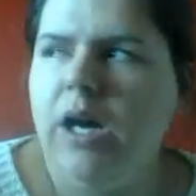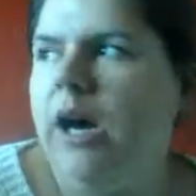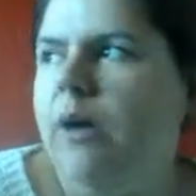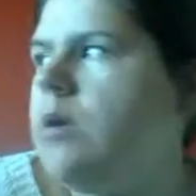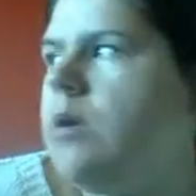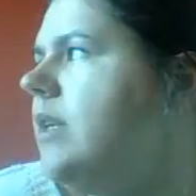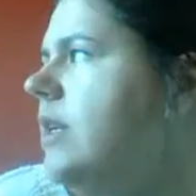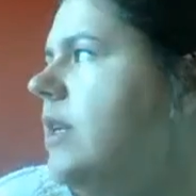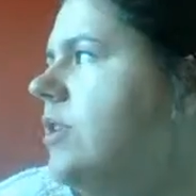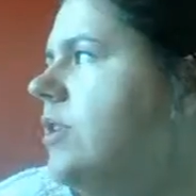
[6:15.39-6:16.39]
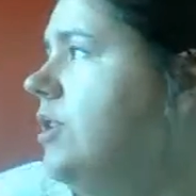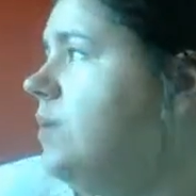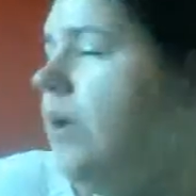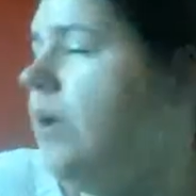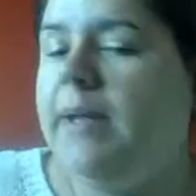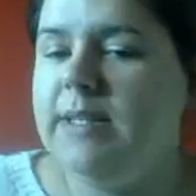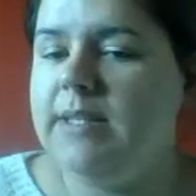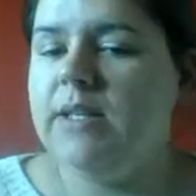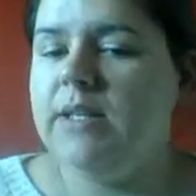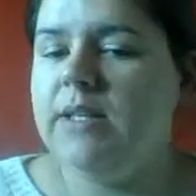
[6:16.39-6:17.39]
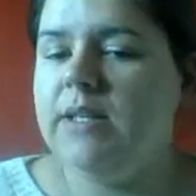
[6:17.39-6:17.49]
I was going to initially just spray paint it,